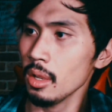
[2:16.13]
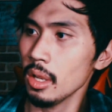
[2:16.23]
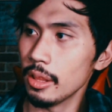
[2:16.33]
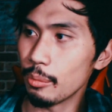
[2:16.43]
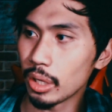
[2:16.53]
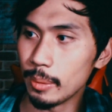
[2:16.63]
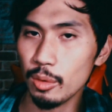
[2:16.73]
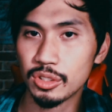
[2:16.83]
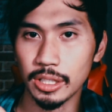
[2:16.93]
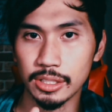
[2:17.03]
Then we're going to
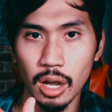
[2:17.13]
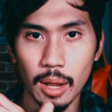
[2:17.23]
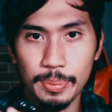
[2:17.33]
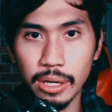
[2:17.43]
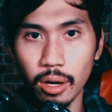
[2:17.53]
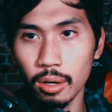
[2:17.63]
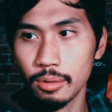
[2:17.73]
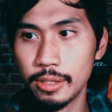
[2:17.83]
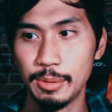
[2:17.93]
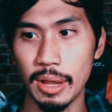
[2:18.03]
move to the top here.
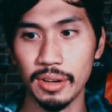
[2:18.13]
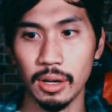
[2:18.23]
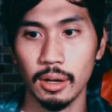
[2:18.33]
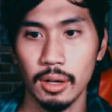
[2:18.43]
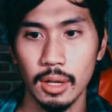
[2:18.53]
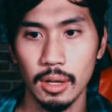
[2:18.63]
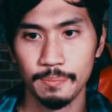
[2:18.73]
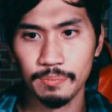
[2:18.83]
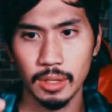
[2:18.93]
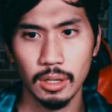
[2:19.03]
We have a,
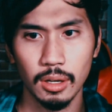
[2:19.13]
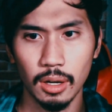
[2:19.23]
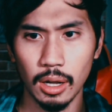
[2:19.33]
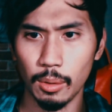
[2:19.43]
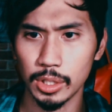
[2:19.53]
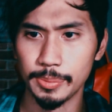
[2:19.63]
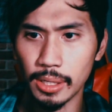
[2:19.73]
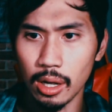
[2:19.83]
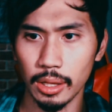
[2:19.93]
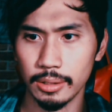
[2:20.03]

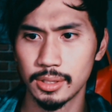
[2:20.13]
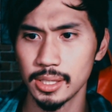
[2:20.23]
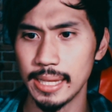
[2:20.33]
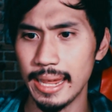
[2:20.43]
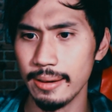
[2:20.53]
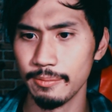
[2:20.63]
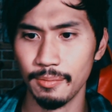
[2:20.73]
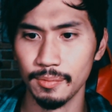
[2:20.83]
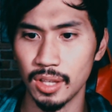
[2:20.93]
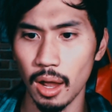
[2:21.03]
whatchamacallit, just a
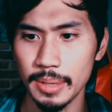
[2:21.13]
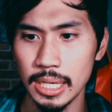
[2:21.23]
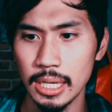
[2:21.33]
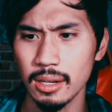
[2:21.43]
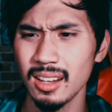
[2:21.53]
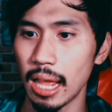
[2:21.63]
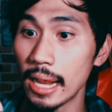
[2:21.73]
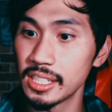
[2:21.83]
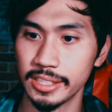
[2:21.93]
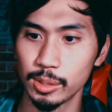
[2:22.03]
dummy, not
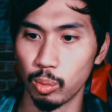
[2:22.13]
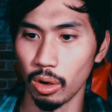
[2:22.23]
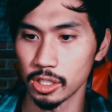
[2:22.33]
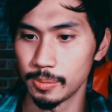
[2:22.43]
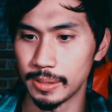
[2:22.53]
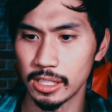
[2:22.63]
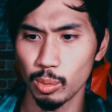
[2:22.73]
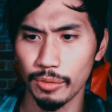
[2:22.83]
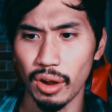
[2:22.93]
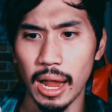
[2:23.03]
actually, this works, but it doesn't
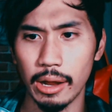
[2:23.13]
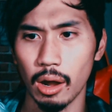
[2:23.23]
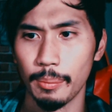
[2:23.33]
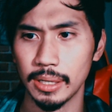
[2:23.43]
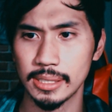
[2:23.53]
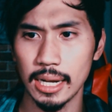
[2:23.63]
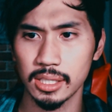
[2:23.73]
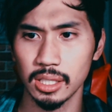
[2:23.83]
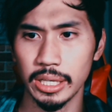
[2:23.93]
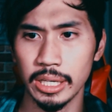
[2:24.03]
work for IR, but it's
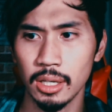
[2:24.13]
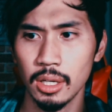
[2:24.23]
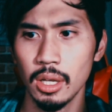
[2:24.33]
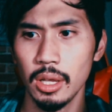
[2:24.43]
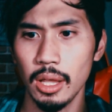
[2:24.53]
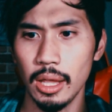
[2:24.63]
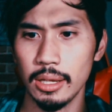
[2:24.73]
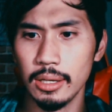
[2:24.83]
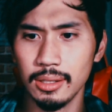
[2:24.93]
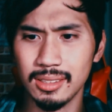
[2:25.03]
actually
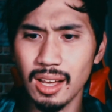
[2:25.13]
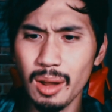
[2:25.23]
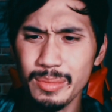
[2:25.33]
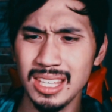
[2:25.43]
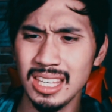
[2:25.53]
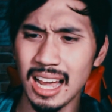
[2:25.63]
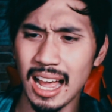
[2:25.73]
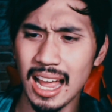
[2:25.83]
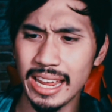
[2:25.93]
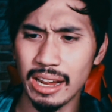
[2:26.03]
a dummy
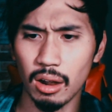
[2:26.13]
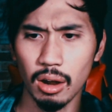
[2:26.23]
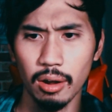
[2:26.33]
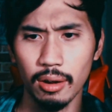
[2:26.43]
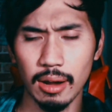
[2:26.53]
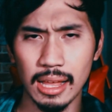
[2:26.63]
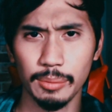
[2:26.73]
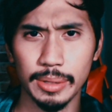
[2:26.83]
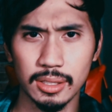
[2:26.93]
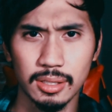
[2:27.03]
IR
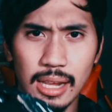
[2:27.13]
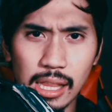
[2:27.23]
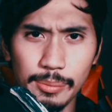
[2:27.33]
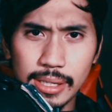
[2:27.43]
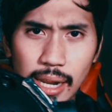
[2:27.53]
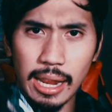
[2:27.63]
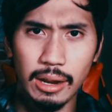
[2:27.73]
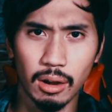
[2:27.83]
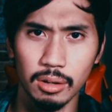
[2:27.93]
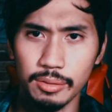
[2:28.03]
element
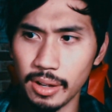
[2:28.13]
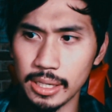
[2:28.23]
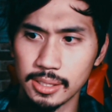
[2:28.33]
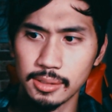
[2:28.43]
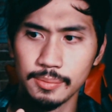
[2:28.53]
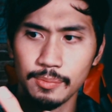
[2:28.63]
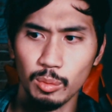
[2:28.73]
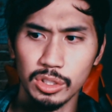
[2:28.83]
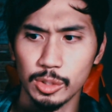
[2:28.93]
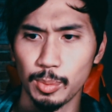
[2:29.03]
IR device,
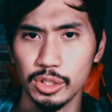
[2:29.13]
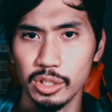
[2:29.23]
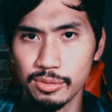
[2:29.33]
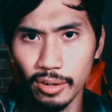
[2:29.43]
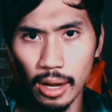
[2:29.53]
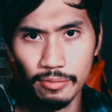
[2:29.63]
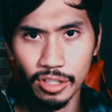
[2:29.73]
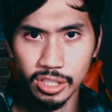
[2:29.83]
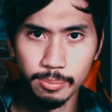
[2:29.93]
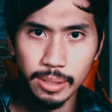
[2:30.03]
which you're supposed to use for night
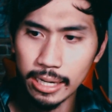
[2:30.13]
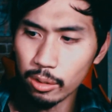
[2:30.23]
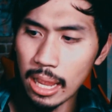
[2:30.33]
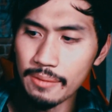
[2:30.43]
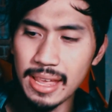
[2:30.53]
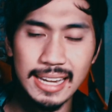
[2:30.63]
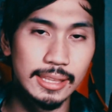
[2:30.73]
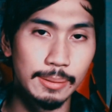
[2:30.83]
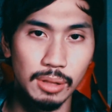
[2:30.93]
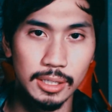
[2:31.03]
vision, but I don't have
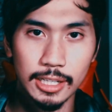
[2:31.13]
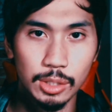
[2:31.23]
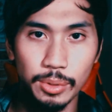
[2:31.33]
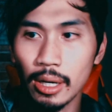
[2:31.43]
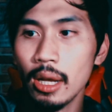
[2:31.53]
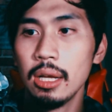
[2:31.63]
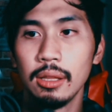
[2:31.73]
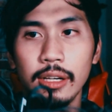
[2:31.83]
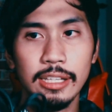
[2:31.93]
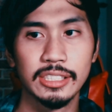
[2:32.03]
anything plugged into it.
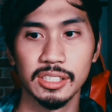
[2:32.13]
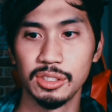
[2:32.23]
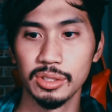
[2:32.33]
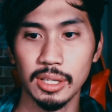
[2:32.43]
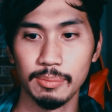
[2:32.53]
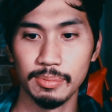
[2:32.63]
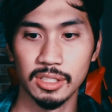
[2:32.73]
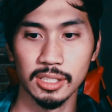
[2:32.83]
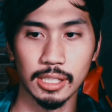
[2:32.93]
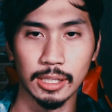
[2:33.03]
Literally just use it
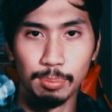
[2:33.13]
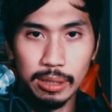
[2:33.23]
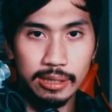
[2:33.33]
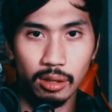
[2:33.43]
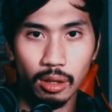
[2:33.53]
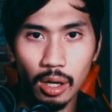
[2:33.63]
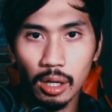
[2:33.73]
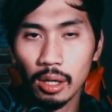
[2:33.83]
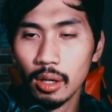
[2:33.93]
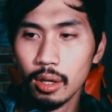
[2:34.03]
just to complete the
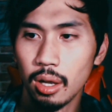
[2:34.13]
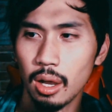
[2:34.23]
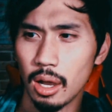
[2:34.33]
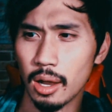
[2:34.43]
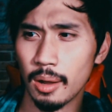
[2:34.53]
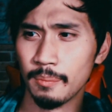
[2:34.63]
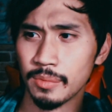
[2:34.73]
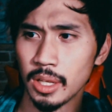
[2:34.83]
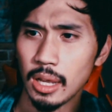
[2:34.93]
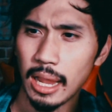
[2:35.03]
look. I
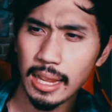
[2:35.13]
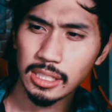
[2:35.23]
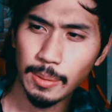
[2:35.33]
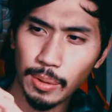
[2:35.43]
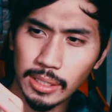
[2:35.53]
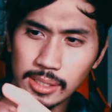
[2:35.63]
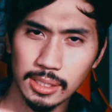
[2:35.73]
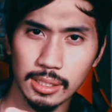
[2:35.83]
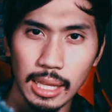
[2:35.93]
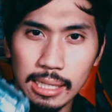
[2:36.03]
actually put it
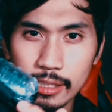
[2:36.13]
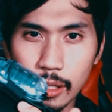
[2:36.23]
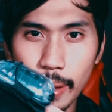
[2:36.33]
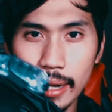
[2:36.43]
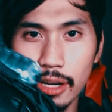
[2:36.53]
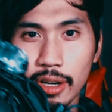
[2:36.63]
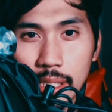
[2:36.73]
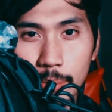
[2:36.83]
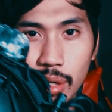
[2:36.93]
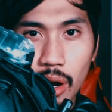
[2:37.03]
slightly to the back here because
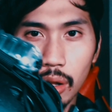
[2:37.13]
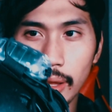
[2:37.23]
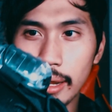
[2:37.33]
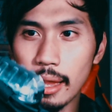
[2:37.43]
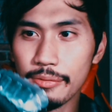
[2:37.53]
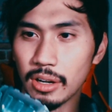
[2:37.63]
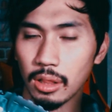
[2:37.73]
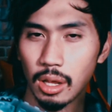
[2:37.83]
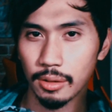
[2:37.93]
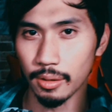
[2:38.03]
I'm tall AF, and a
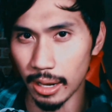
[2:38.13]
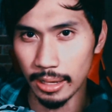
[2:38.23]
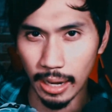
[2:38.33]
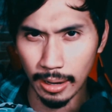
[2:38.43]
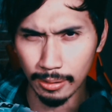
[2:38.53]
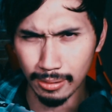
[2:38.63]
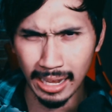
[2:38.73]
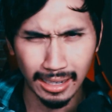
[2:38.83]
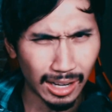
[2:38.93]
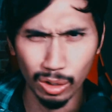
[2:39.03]
lot of the,
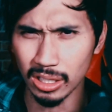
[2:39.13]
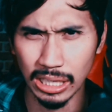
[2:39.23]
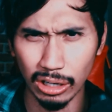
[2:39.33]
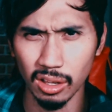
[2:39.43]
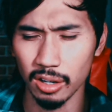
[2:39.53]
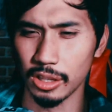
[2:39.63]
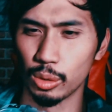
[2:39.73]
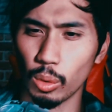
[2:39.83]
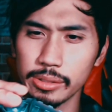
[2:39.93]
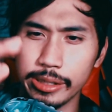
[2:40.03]
I don't clear a lot of the
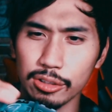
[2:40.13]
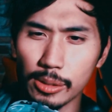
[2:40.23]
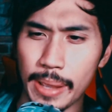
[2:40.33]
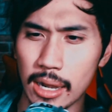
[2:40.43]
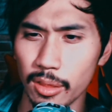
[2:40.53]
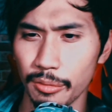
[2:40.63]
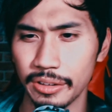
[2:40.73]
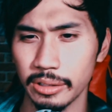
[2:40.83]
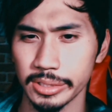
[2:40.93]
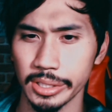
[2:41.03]
doors here in Japan on the
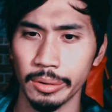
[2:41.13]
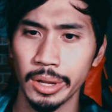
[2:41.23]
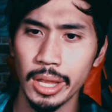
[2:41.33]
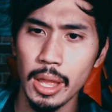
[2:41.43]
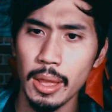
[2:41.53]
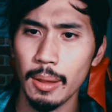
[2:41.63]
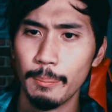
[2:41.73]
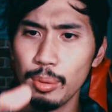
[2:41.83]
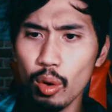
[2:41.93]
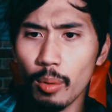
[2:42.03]
field, so
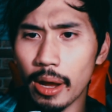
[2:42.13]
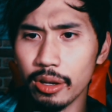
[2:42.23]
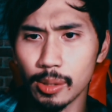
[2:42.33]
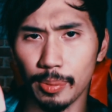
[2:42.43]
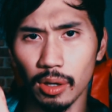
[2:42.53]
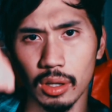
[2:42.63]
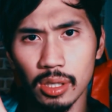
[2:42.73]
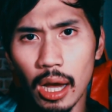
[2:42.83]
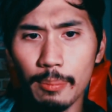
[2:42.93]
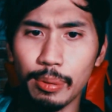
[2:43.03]
boom, I used to put it on
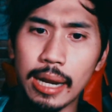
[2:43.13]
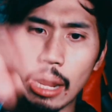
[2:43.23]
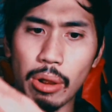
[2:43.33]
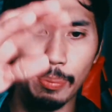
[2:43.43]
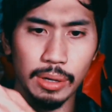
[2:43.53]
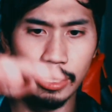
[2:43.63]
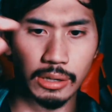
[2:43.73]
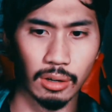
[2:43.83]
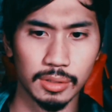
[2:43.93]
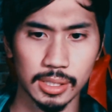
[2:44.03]
top, but now I put it
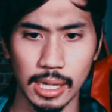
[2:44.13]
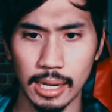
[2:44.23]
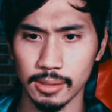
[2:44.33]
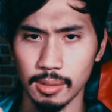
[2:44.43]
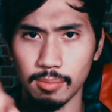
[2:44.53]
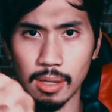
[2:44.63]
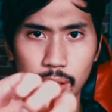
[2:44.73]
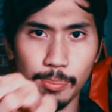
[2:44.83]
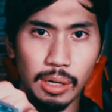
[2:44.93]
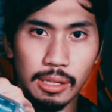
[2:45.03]
here on the side, and sometimes
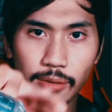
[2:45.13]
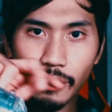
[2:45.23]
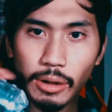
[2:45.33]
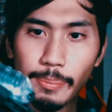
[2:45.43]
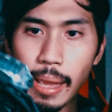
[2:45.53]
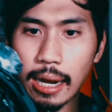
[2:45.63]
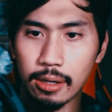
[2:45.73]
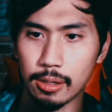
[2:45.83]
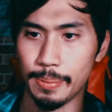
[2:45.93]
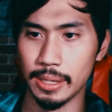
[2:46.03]
I'll put it at the very
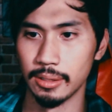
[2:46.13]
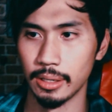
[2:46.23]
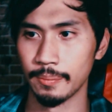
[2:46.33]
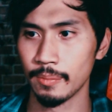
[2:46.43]
back, depending.